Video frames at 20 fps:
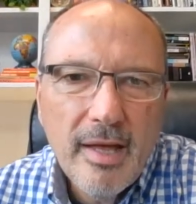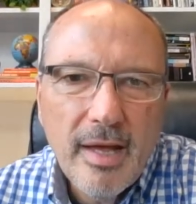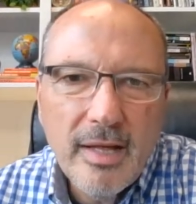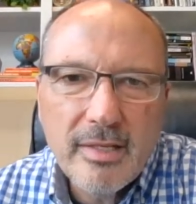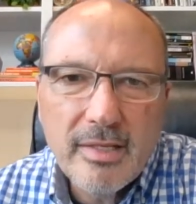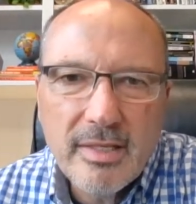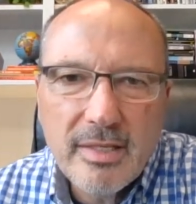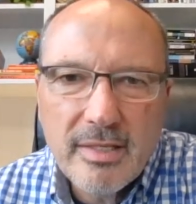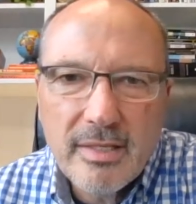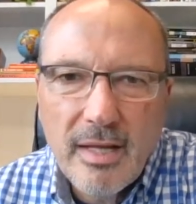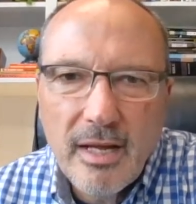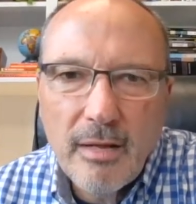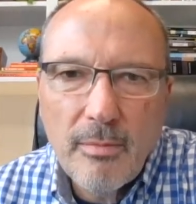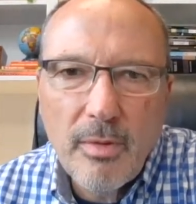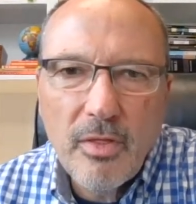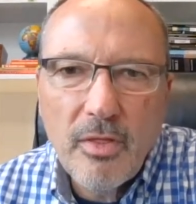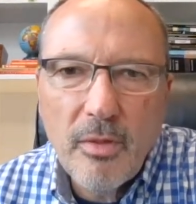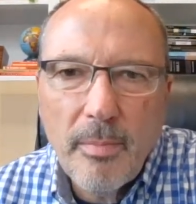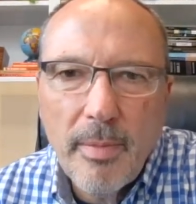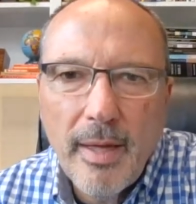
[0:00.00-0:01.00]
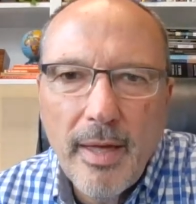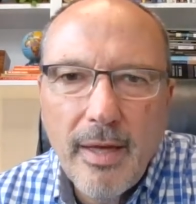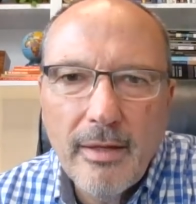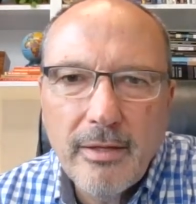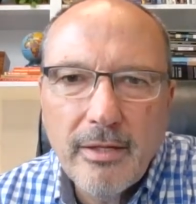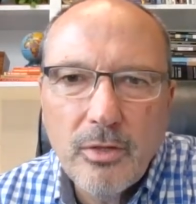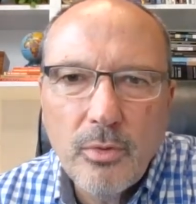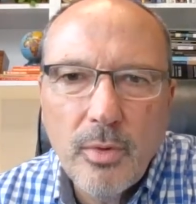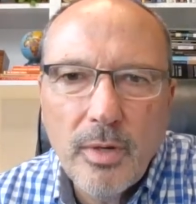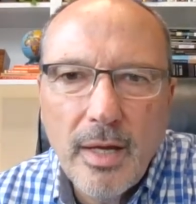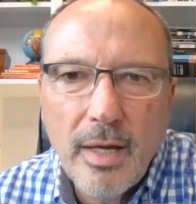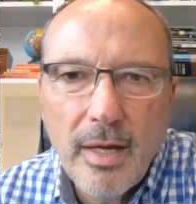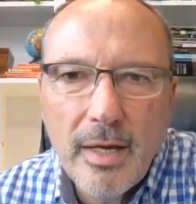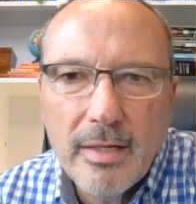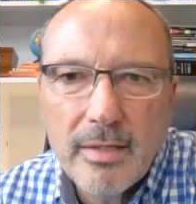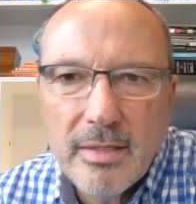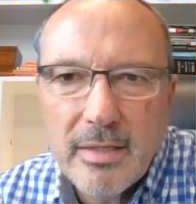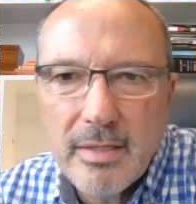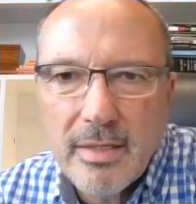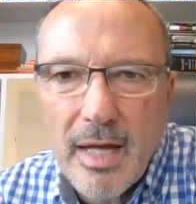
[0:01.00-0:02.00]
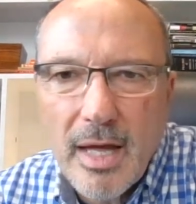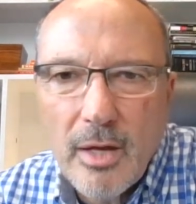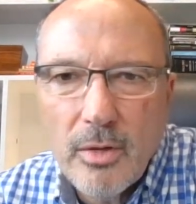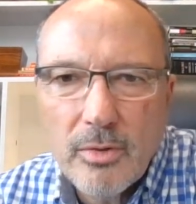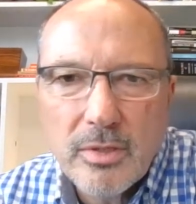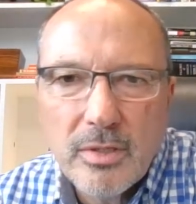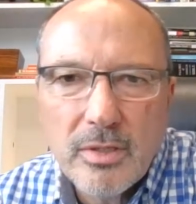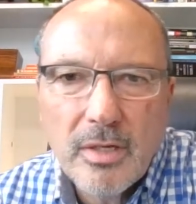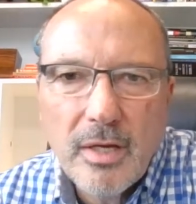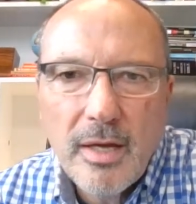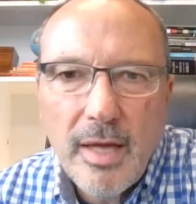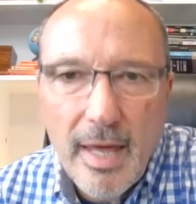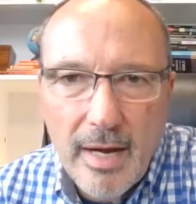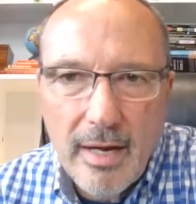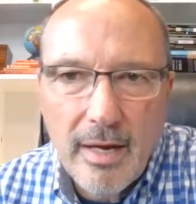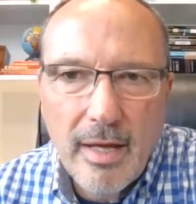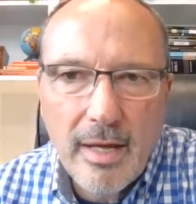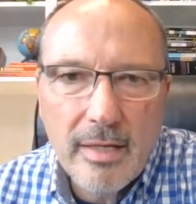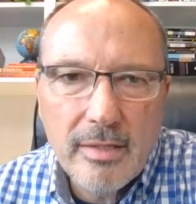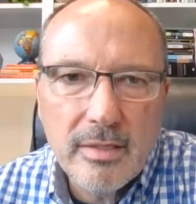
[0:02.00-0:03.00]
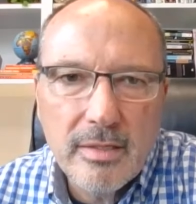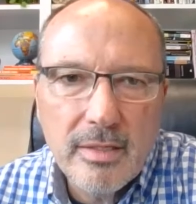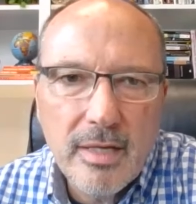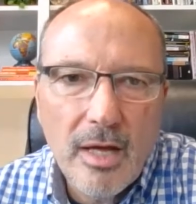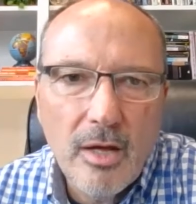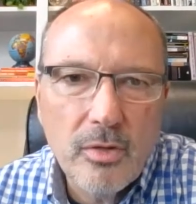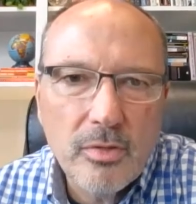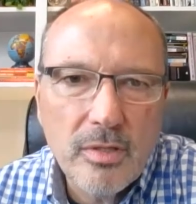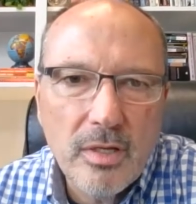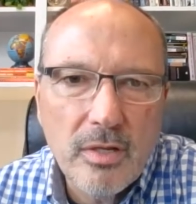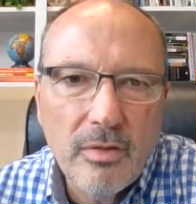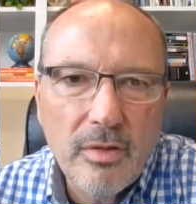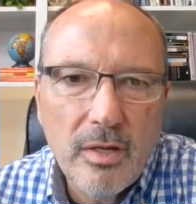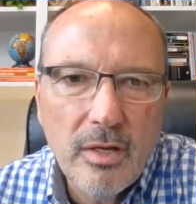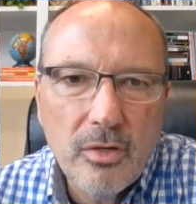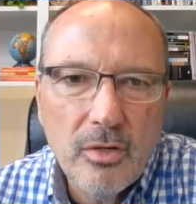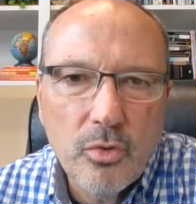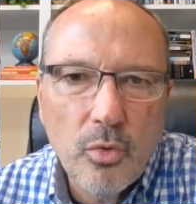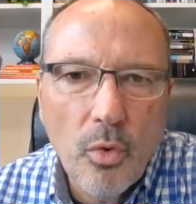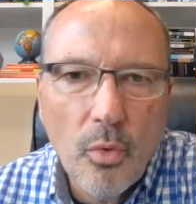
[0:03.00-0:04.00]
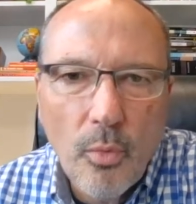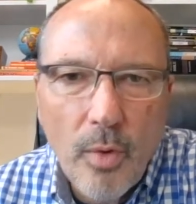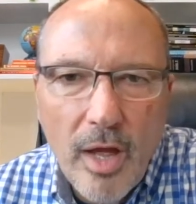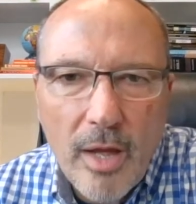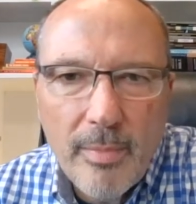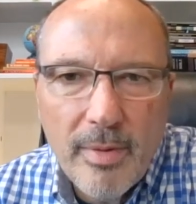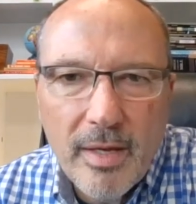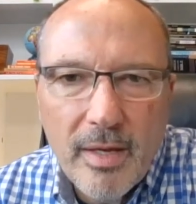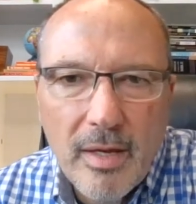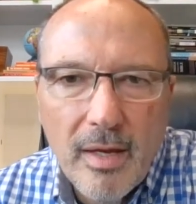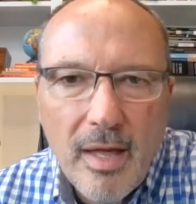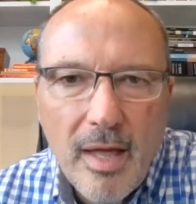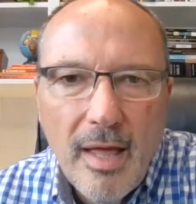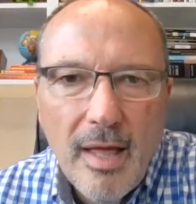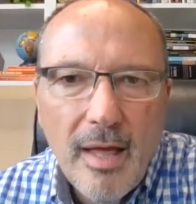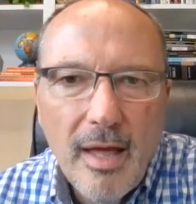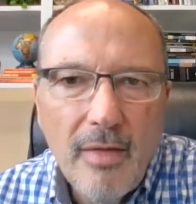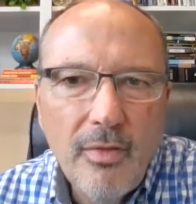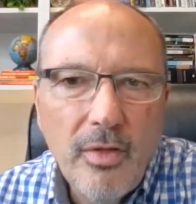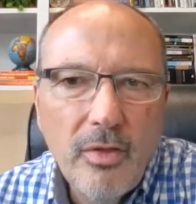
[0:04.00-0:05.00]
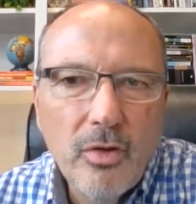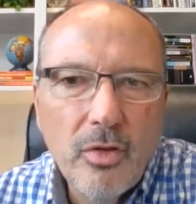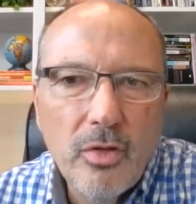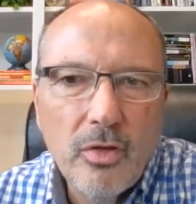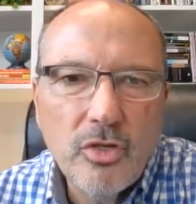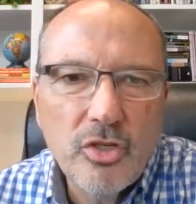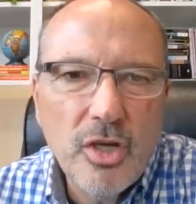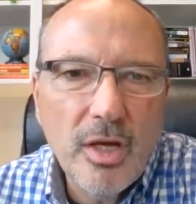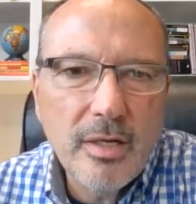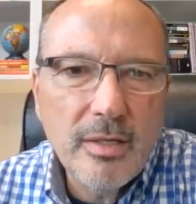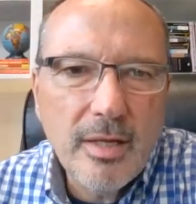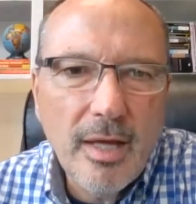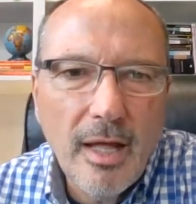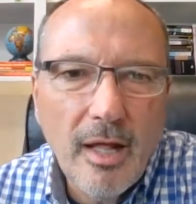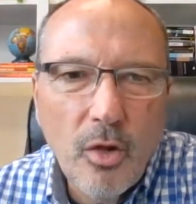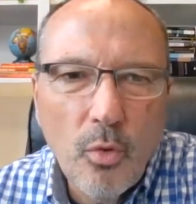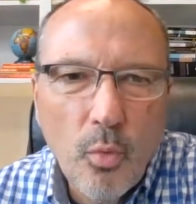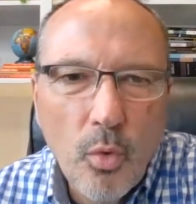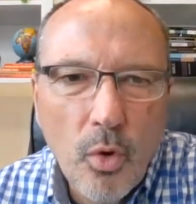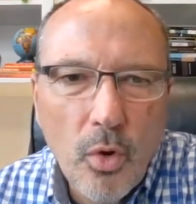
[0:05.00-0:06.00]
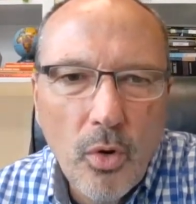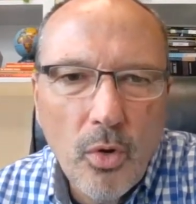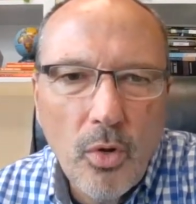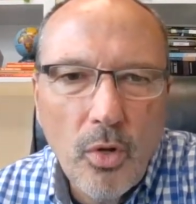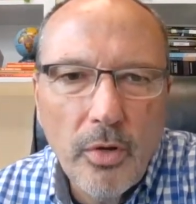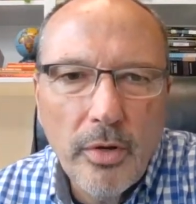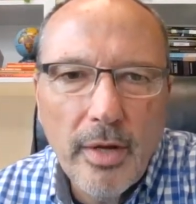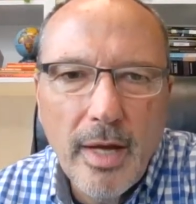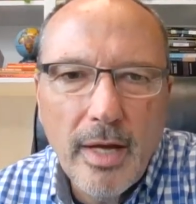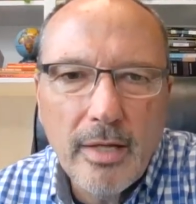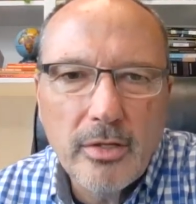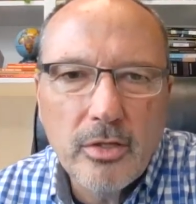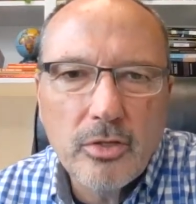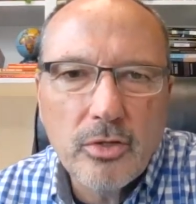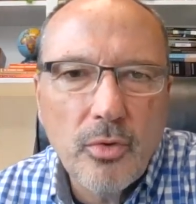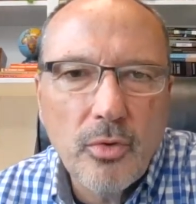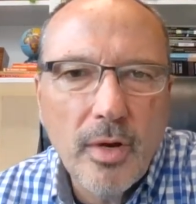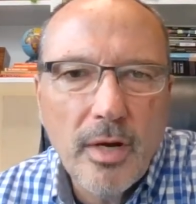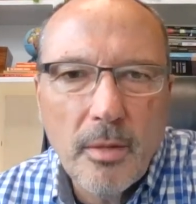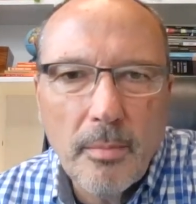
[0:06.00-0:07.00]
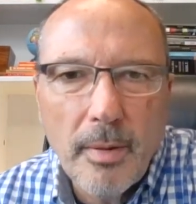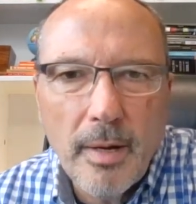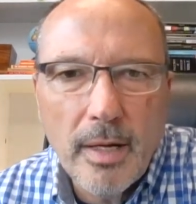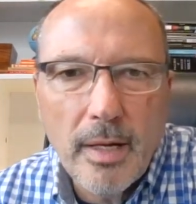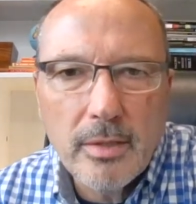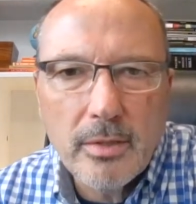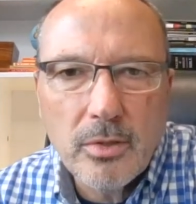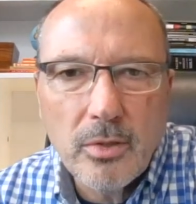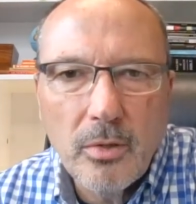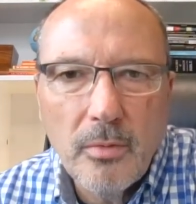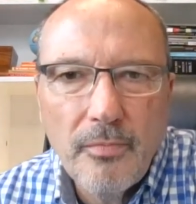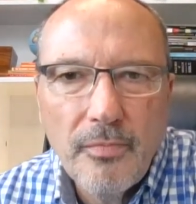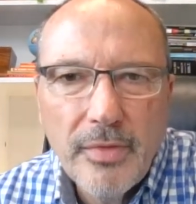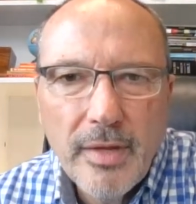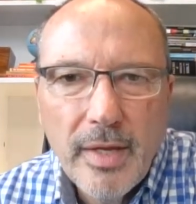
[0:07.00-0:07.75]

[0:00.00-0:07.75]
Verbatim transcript: and set him on the path to Ananias's house, Ananias's house, and then to Arabia, and then to the Gentile world as its great apostle.